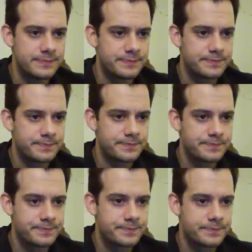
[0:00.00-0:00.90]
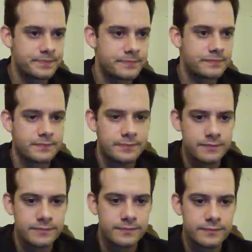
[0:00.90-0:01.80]

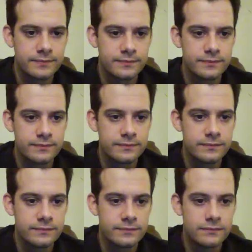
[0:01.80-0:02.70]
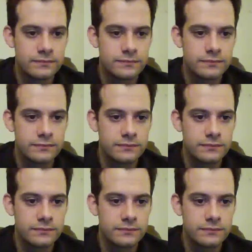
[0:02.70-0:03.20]
(no one is talking)